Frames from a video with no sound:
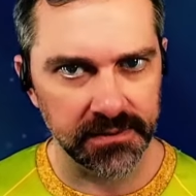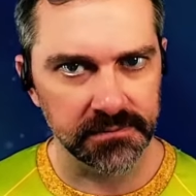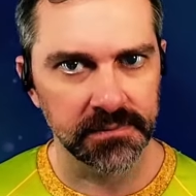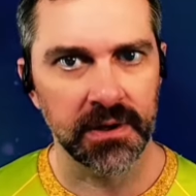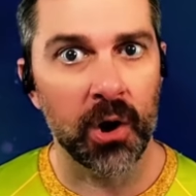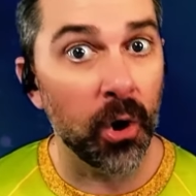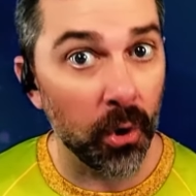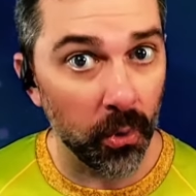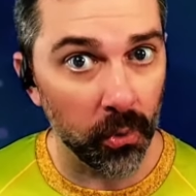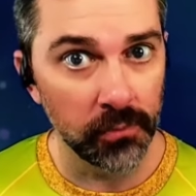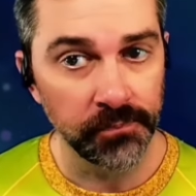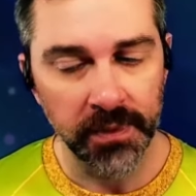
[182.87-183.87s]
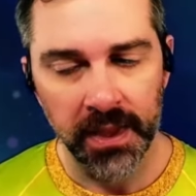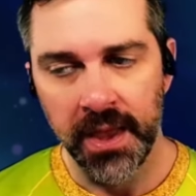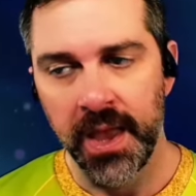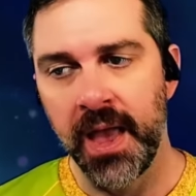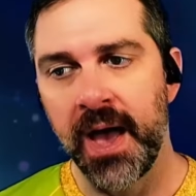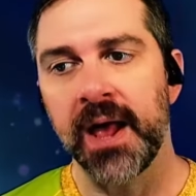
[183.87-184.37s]
and whole.
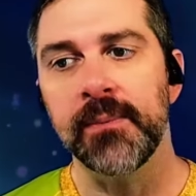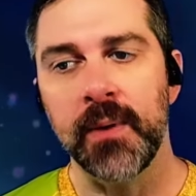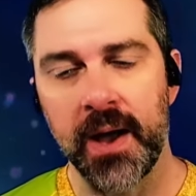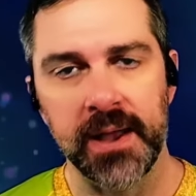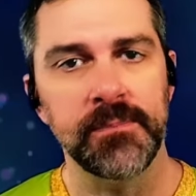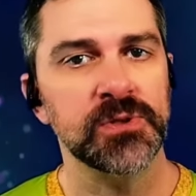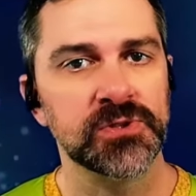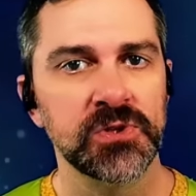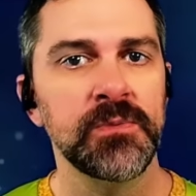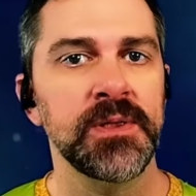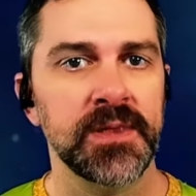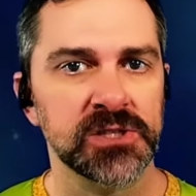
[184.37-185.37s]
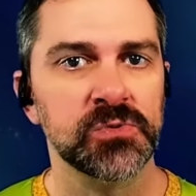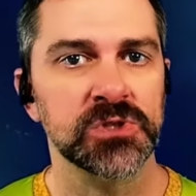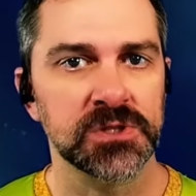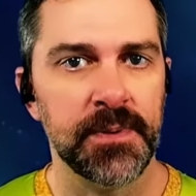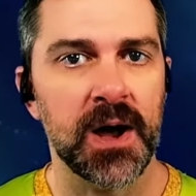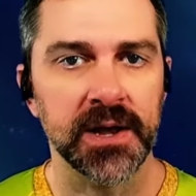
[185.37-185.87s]
I'm assuming that's what
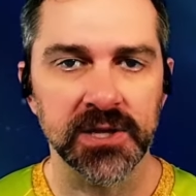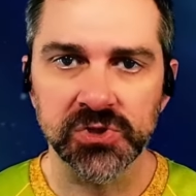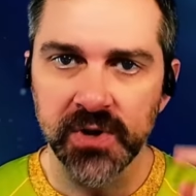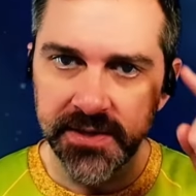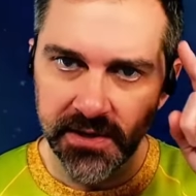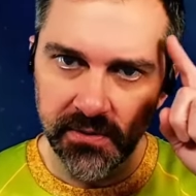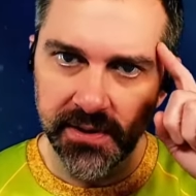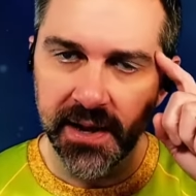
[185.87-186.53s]
Spock is trying to do,